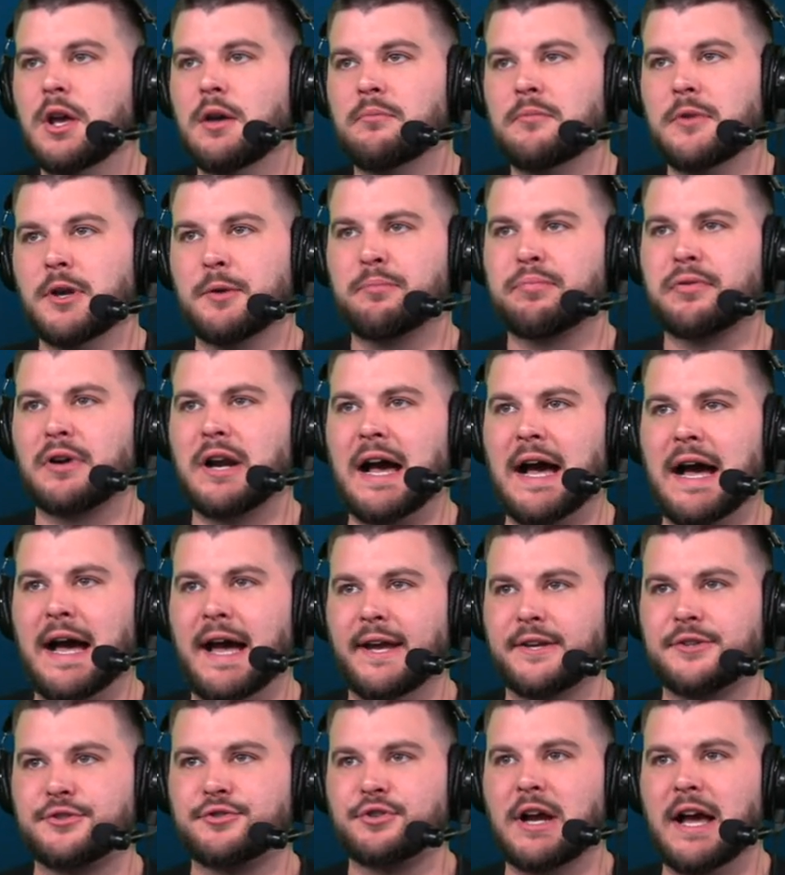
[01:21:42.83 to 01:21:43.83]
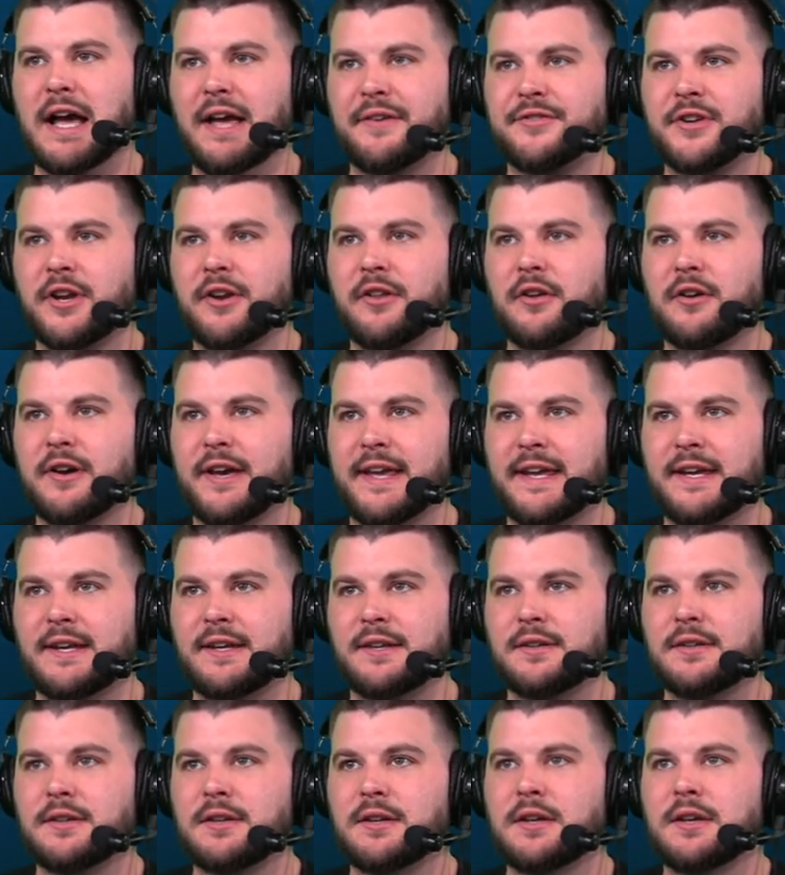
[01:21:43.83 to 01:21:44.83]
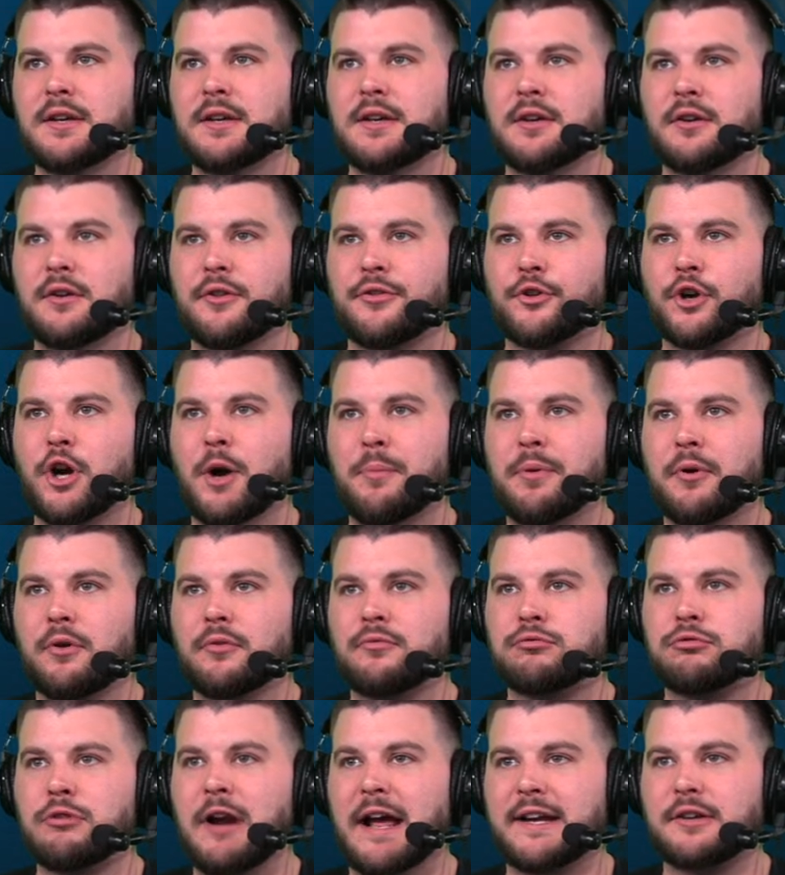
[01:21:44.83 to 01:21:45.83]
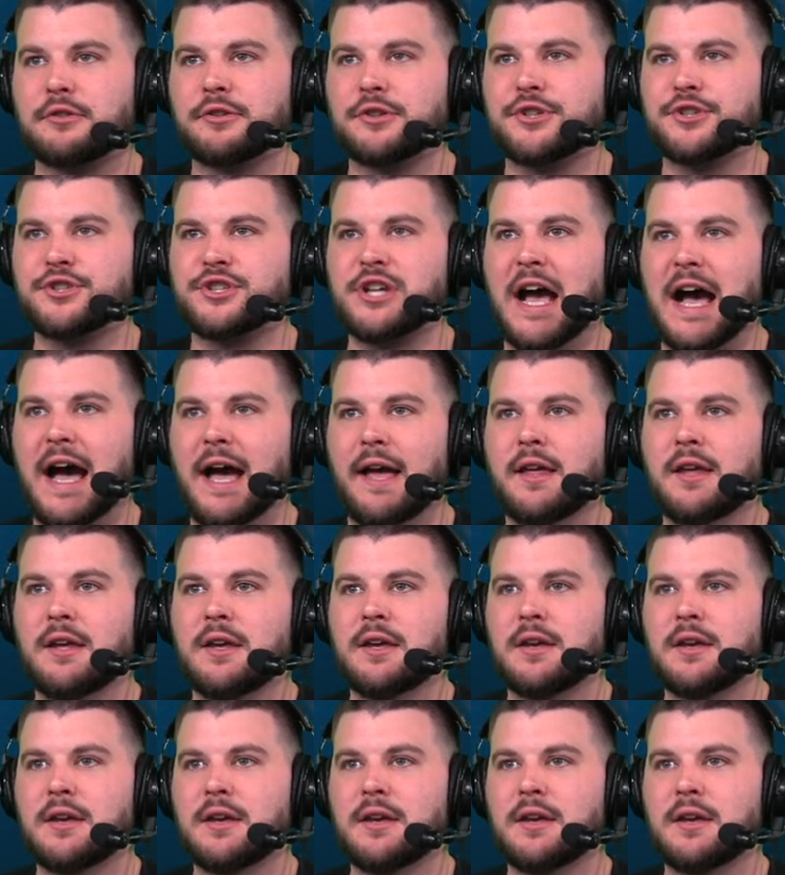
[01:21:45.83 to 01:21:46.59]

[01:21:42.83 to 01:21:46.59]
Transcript: McBride drives into the lane. He'll throw up a reckless shot.